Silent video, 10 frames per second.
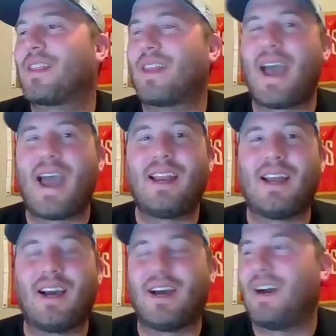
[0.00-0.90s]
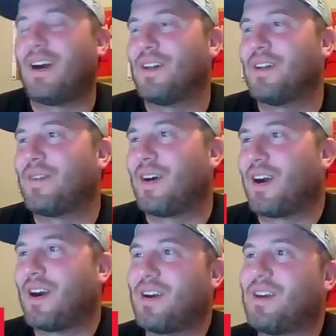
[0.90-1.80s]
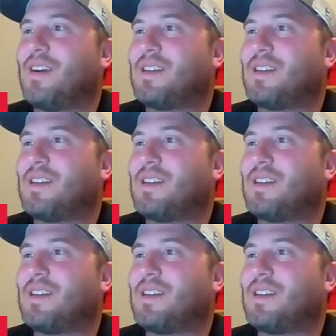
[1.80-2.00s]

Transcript: that all of our